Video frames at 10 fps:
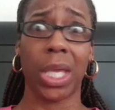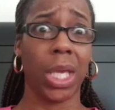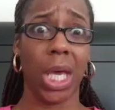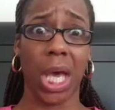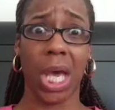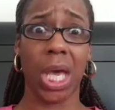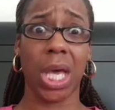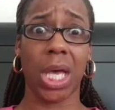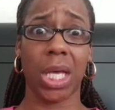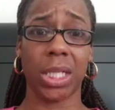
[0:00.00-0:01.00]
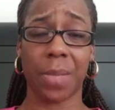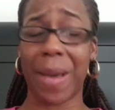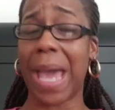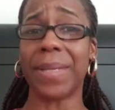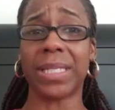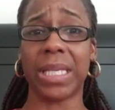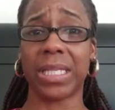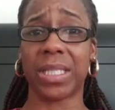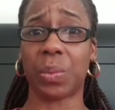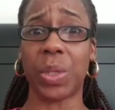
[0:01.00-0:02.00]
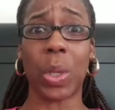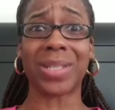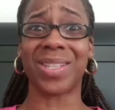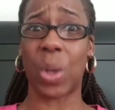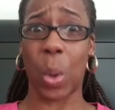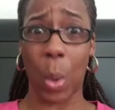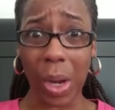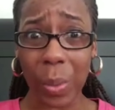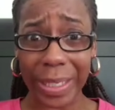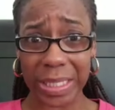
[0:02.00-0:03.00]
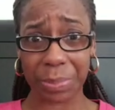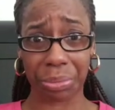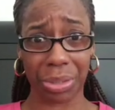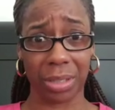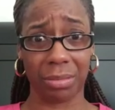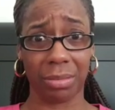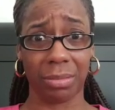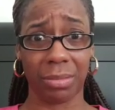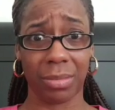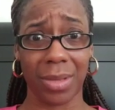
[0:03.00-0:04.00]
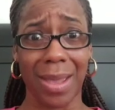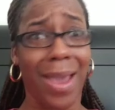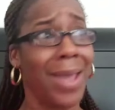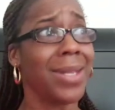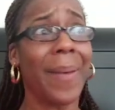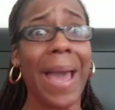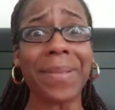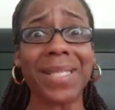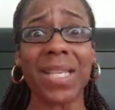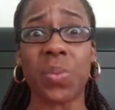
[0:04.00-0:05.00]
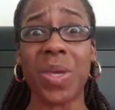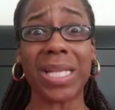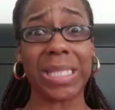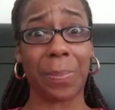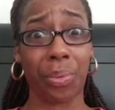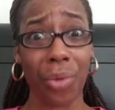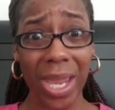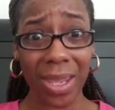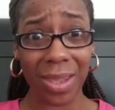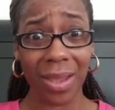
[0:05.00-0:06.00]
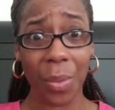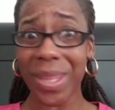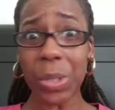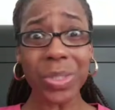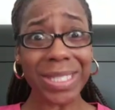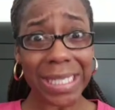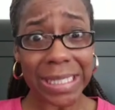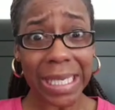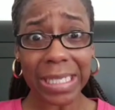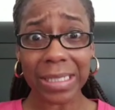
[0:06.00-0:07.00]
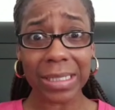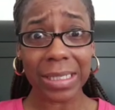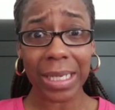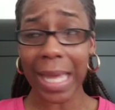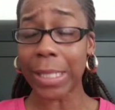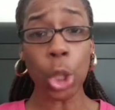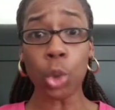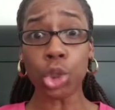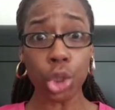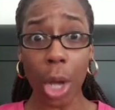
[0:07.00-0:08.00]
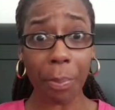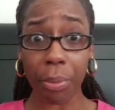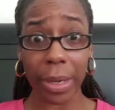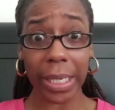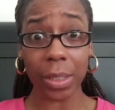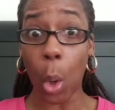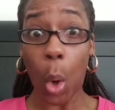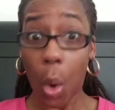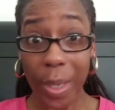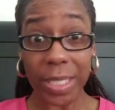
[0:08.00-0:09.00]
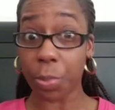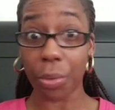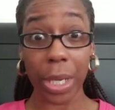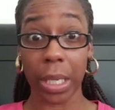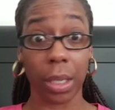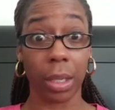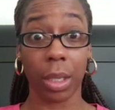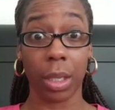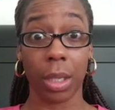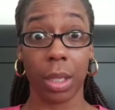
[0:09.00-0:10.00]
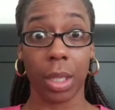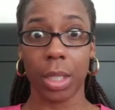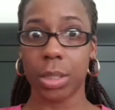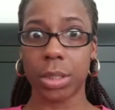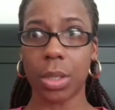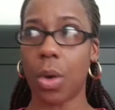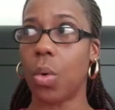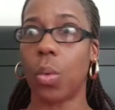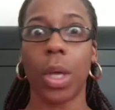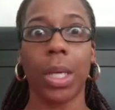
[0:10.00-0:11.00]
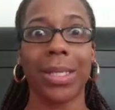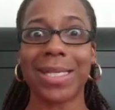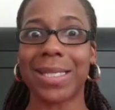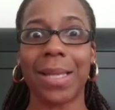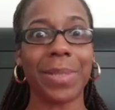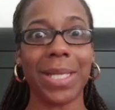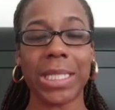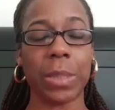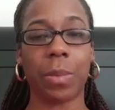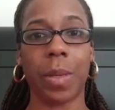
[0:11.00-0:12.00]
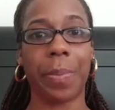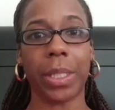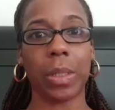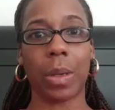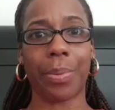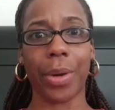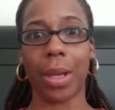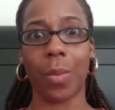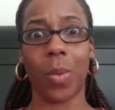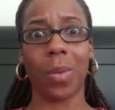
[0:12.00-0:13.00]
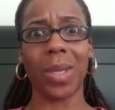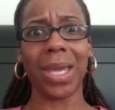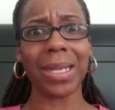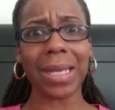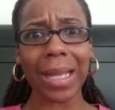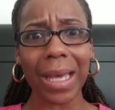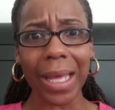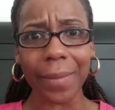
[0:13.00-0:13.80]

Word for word: Ah, uh, the Bible says that we ought to always pray. The Bible says we ought to pray without ceasing. Like don't stop praying. Always pray. So this limitation would be putting on prayer. Where we get that at?